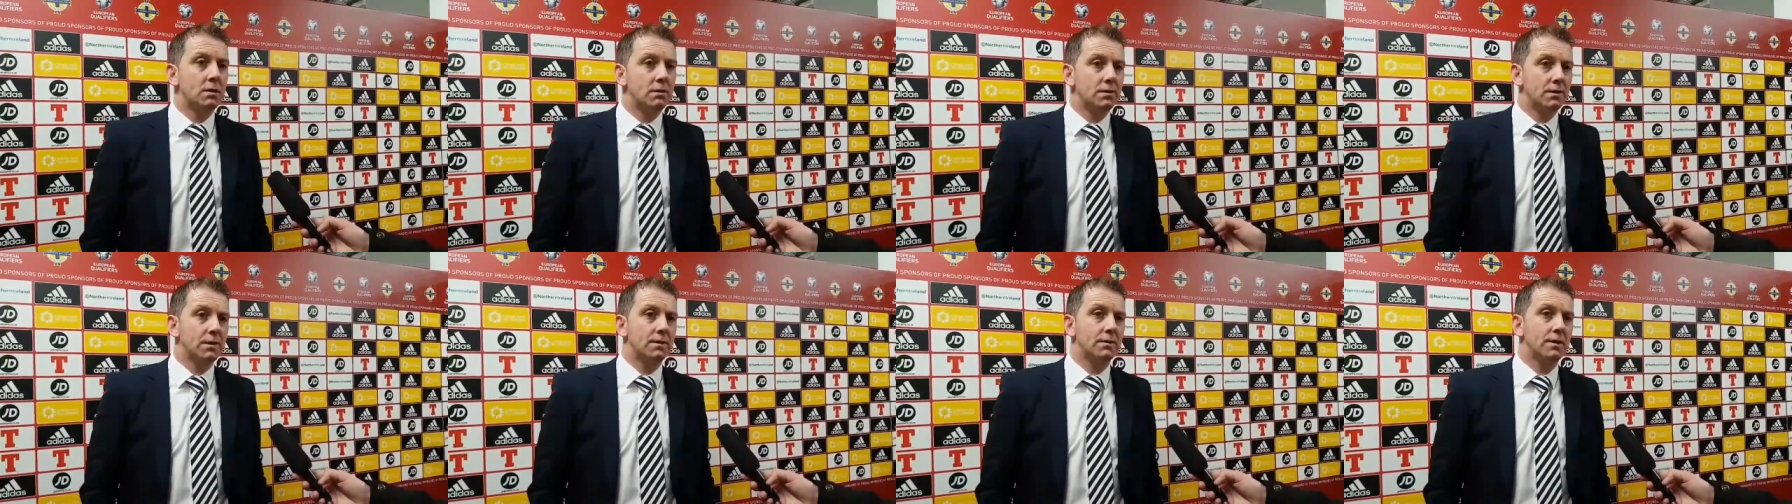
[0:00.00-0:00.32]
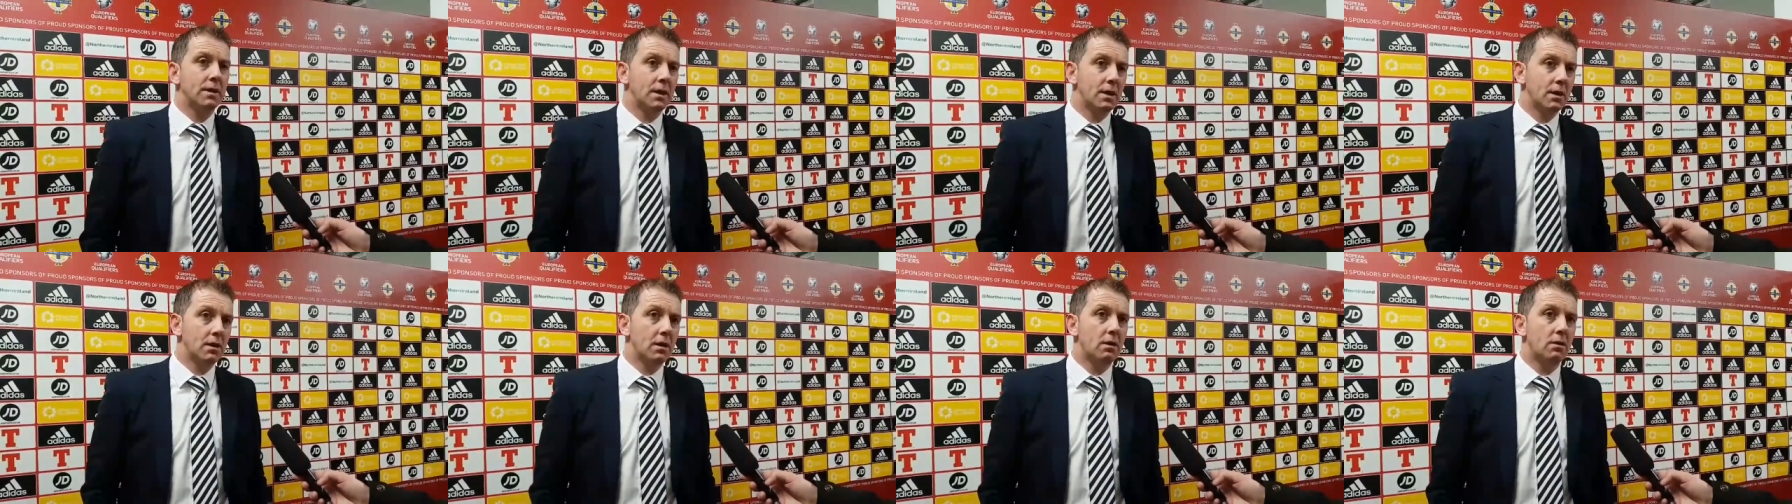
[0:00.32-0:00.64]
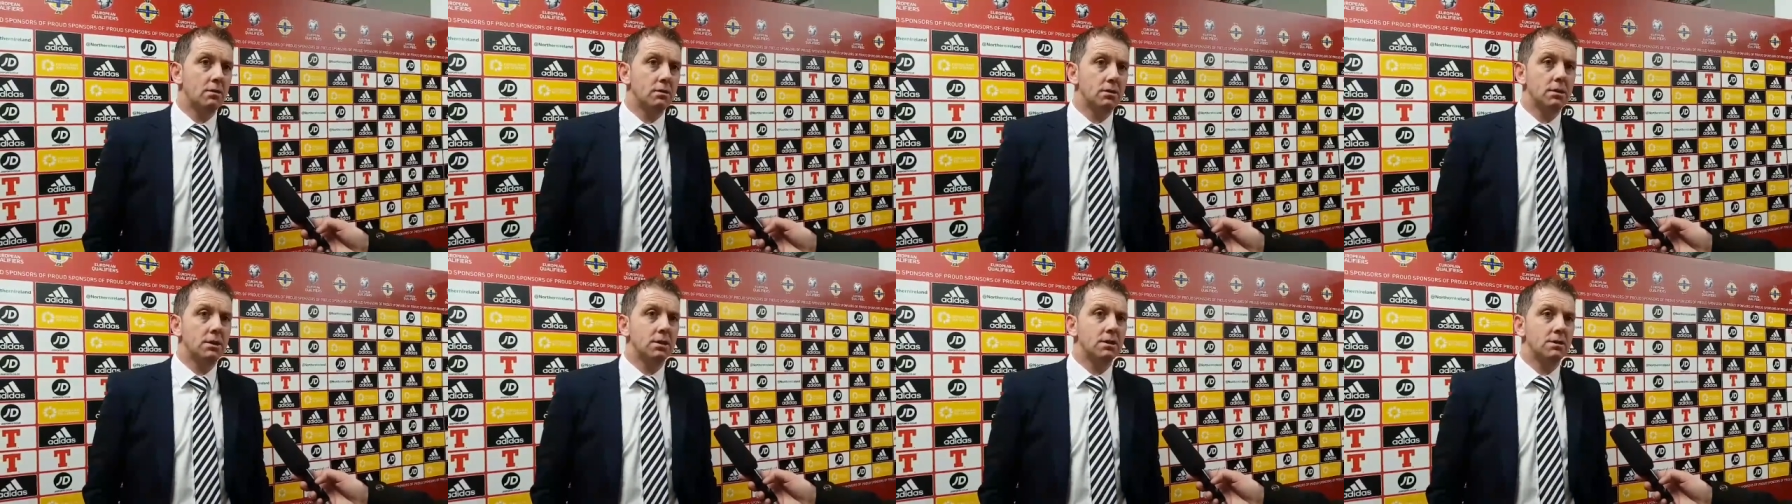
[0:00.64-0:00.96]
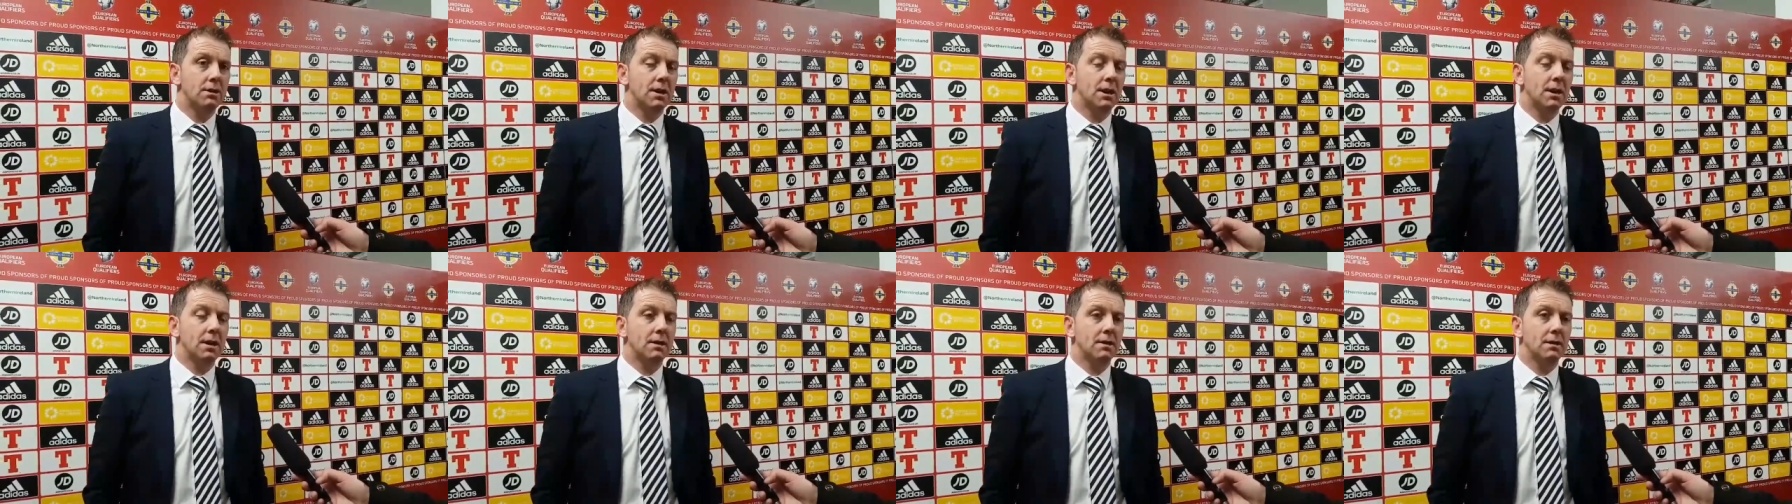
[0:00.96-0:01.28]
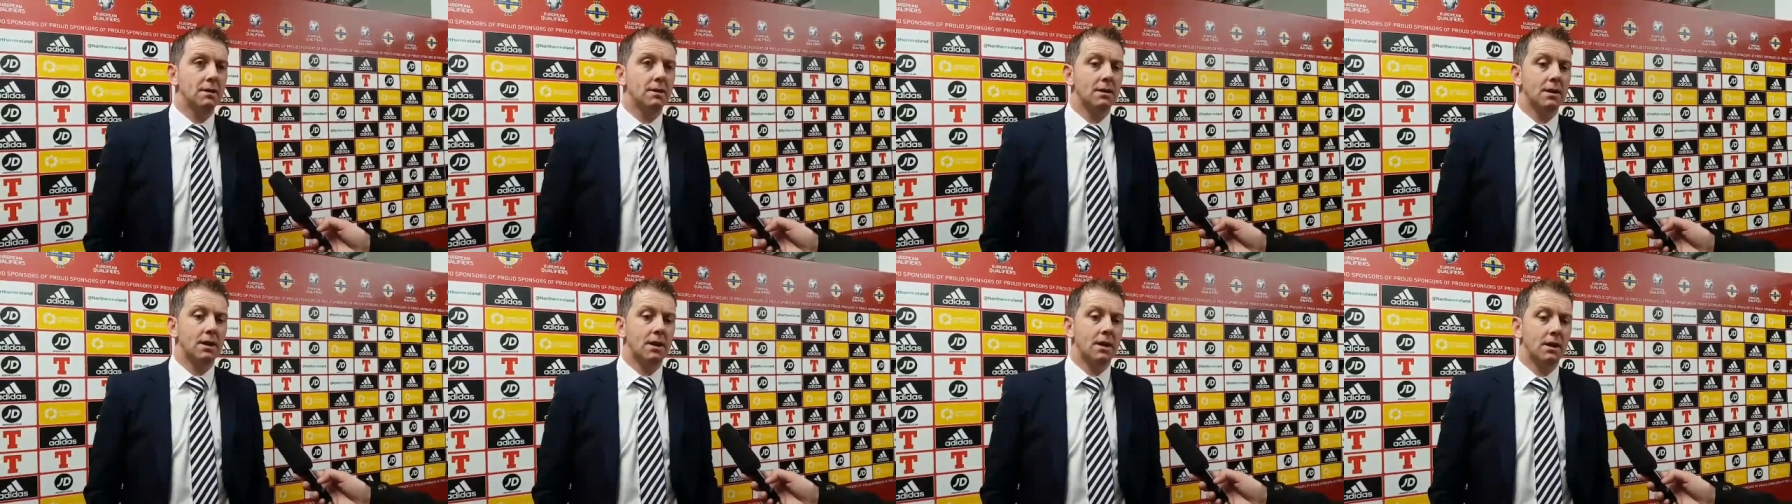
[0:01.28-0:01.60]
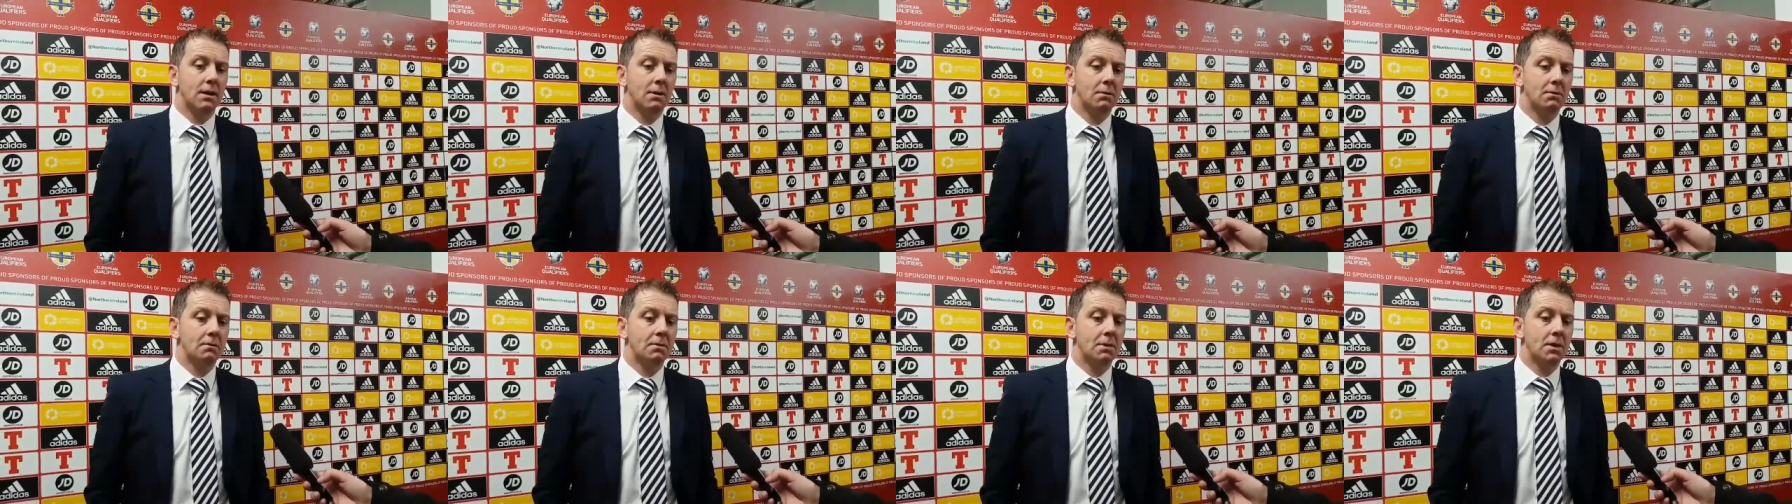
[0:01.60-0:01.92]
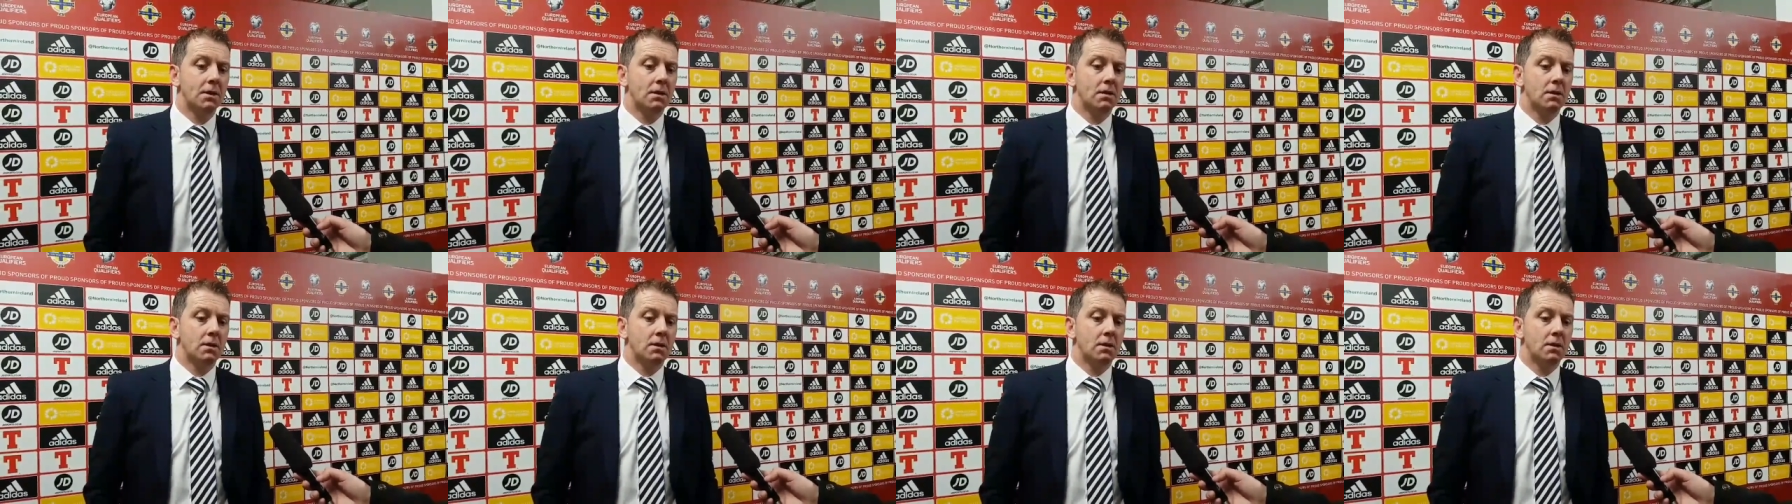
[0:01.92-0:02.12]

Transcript: 15 goals, you said, and um,